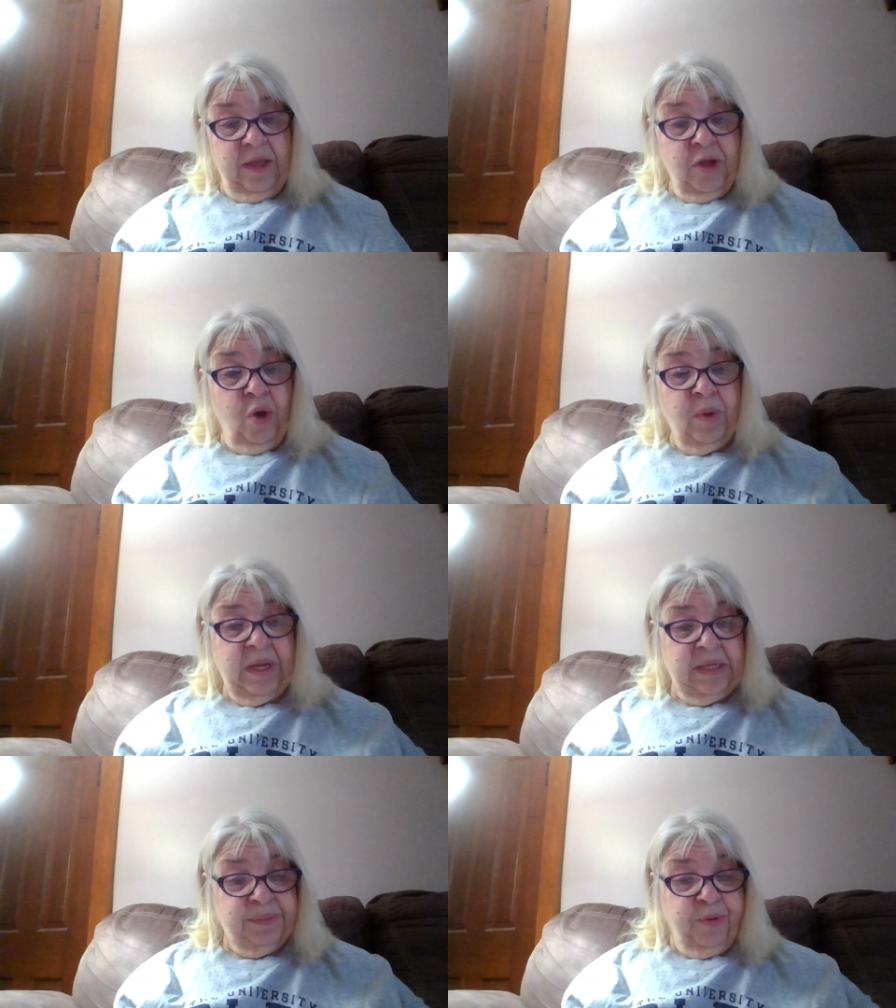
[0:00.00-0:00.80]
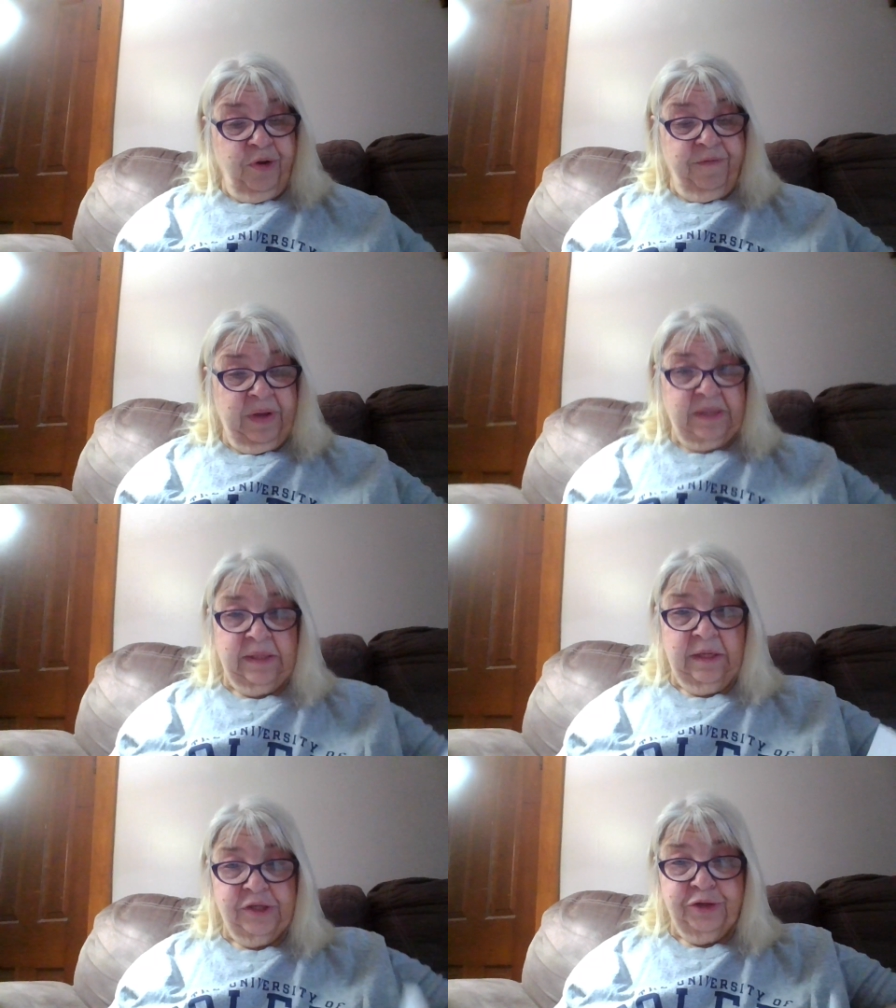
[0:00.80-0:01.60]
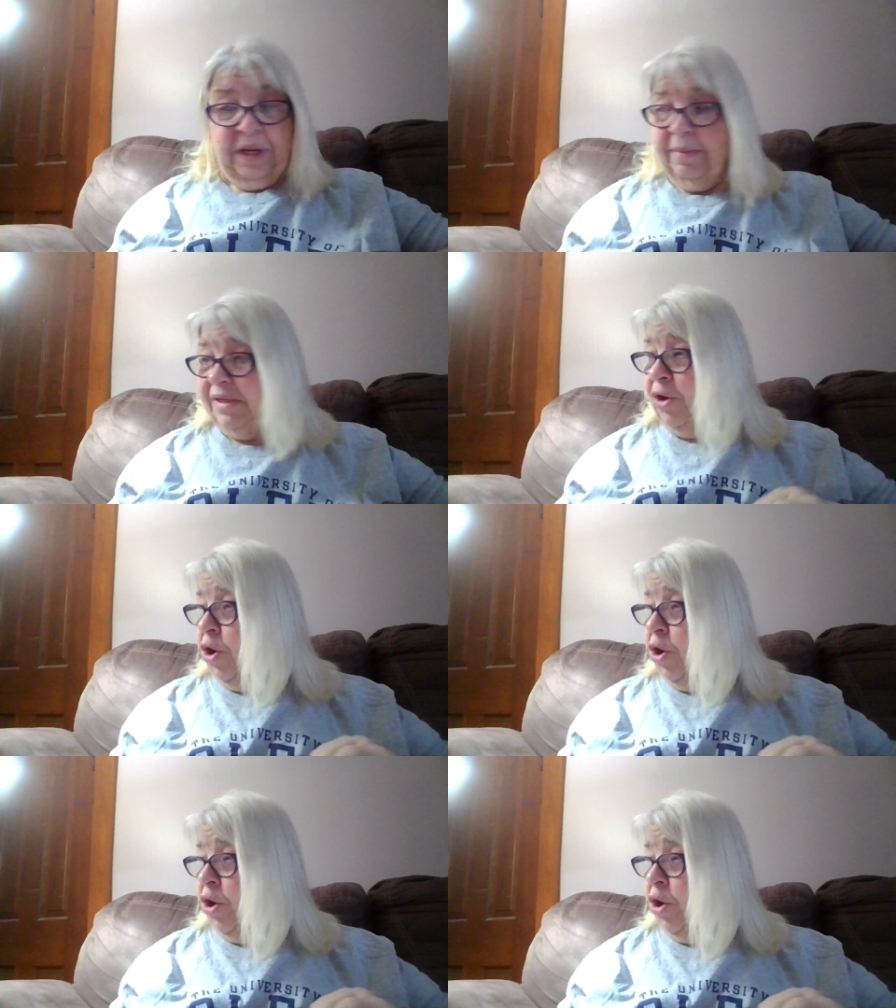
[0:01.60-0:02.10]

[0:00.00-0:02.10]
No one is perfect unless your name is